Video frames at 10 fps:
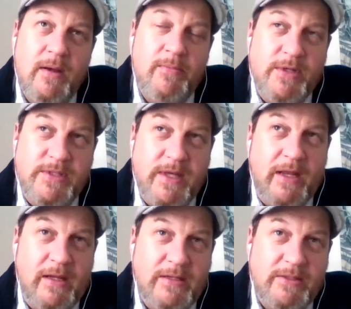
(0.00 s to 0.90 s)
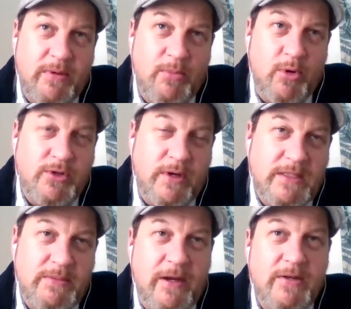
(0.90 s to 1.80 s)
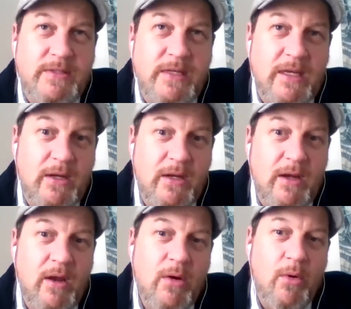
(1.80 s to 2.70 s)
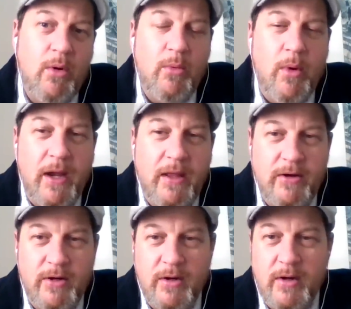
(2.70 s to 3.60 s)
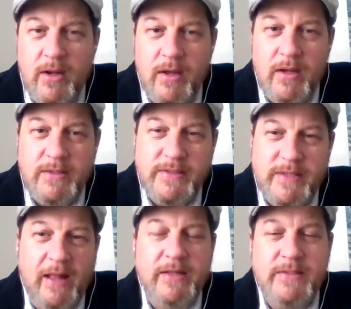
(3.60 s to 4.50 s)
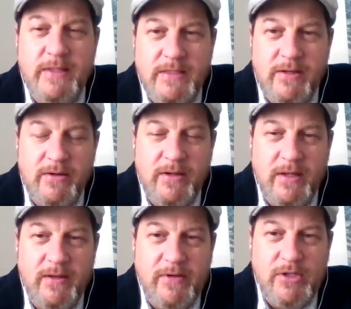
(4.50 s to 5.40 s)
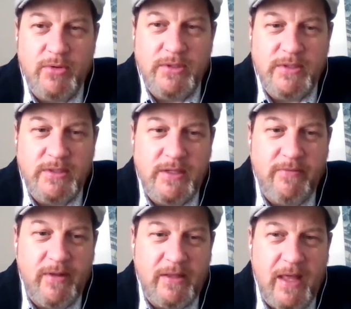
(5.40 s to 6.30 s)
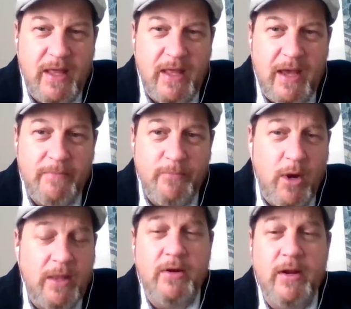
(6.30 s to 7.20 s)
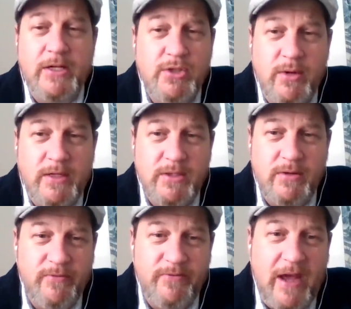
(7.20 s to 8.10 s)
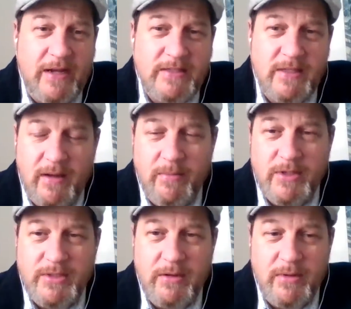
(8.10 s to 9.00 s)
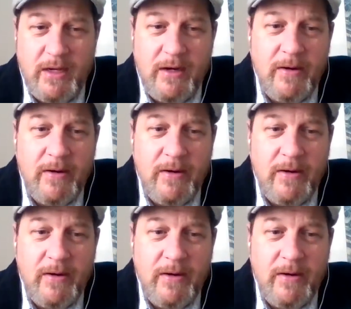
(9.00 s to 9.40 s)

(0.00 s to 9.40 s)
presenting us with more transparency, or why they're silencing certain individuals and stuff like that, why they're not showing certain facts and numbers out there.